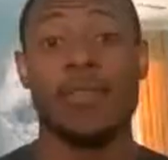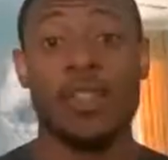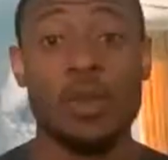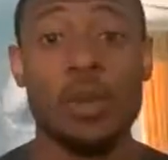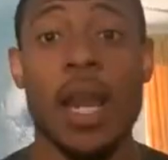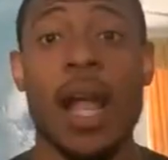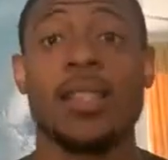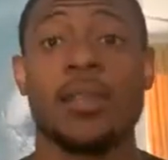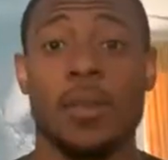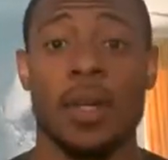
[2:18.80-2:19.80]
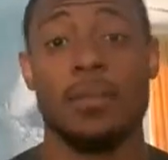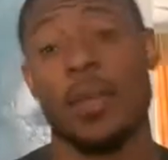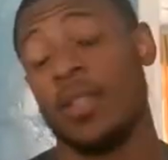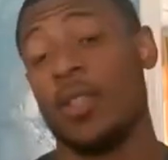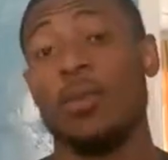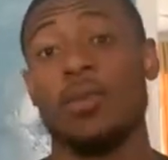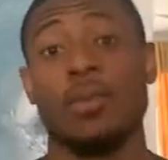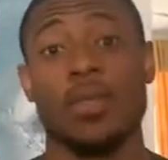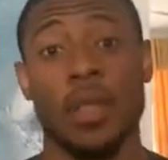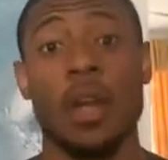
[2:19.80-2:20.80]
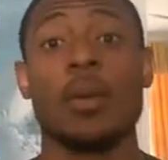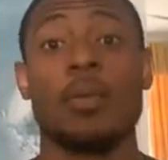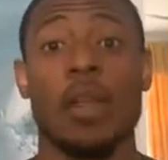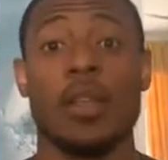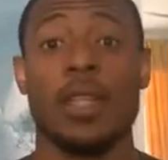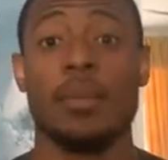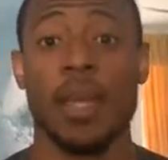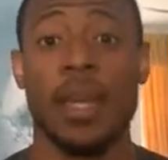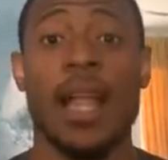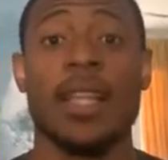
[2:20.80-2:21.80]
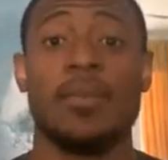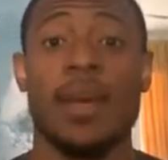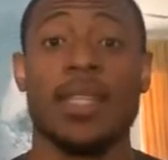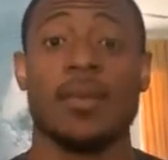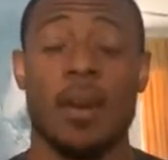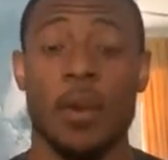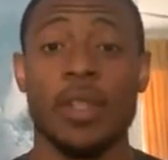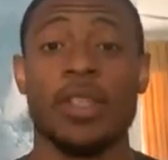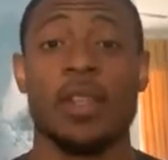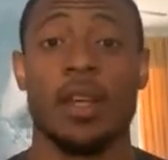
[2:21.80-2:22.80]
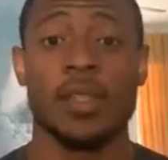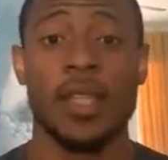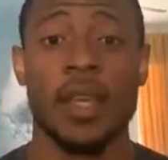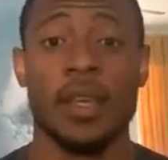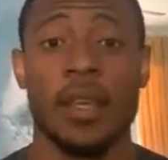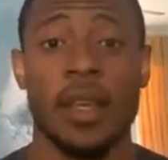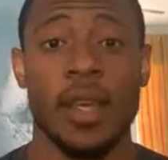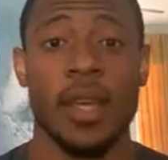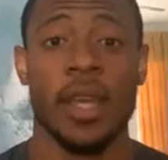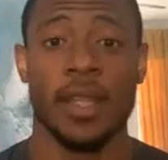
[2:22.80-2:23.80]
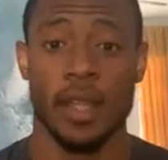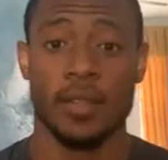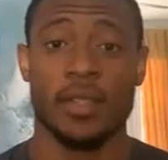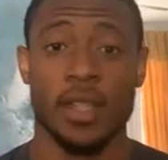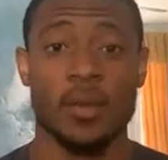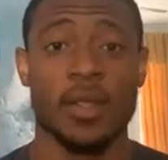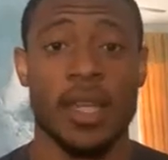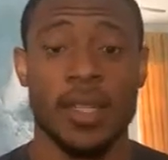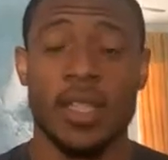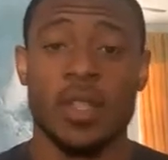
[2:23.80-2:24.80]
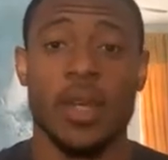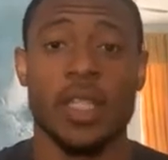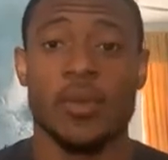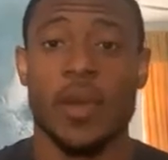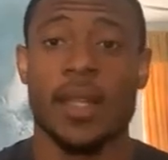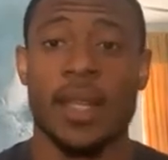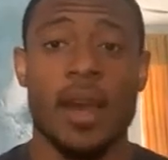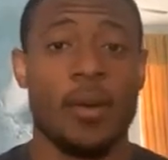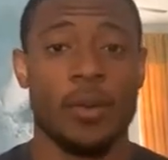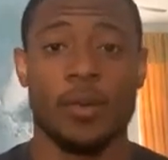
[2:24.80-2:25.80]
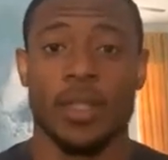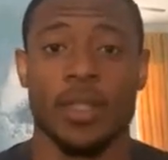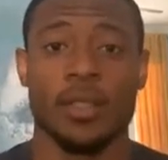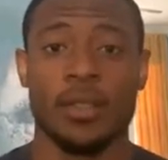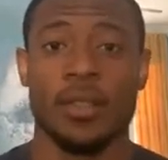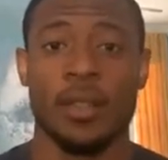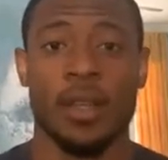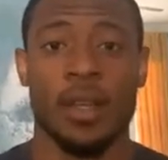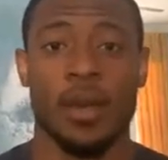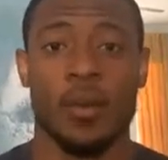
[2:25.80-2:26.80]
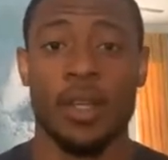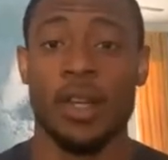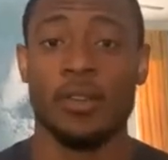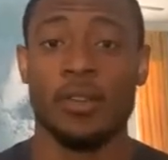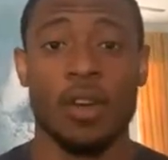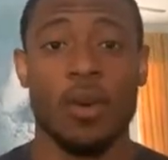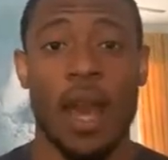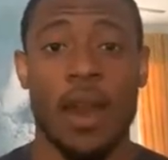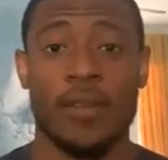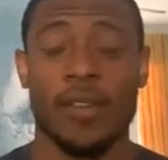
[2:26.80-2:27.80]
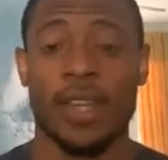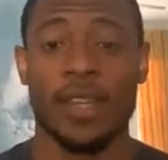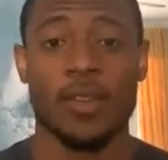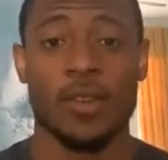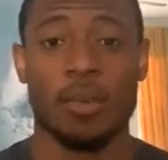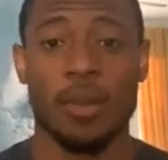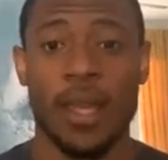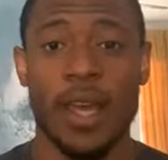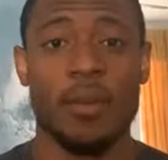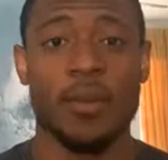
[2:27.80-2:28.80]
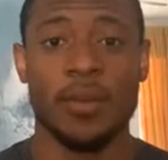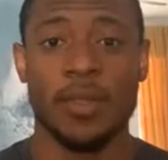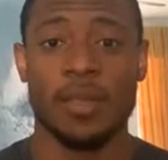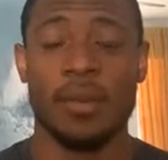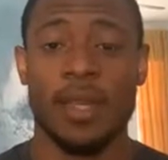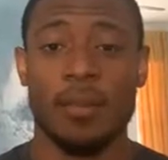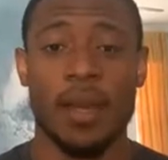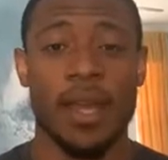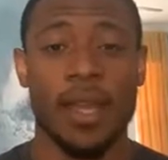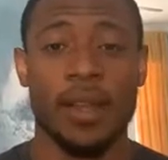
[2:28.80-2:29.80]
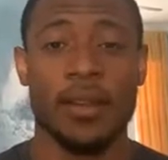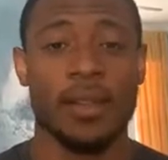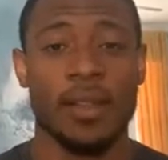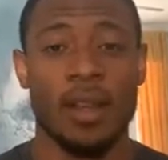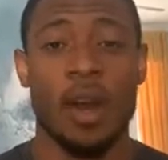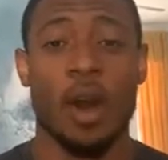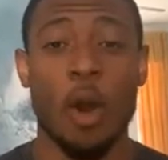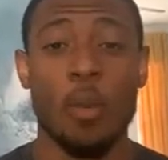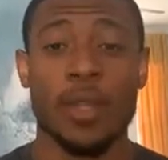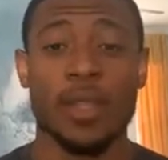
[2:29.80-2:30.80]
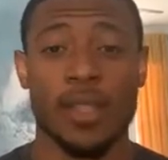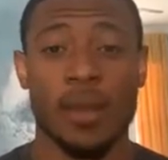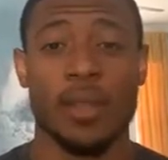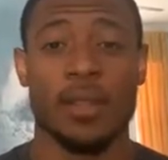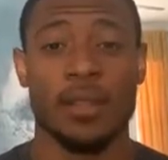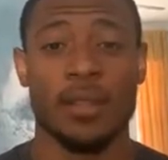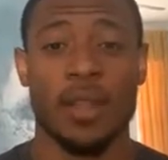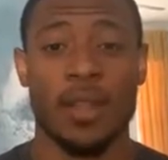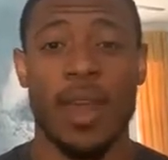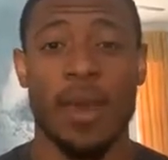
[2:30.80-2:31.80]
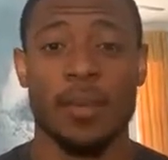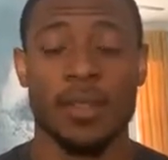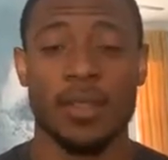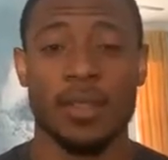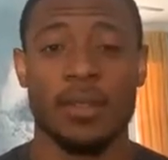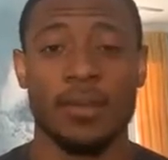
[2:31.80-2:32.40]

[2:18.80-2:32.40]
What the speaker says: 2 my 2 younger brothers that play college basketball at Wichita State, and they're dealing with that situation right now. And we don't know how everything is going to play out, but we're just playing it by ear and hoping something can happen. So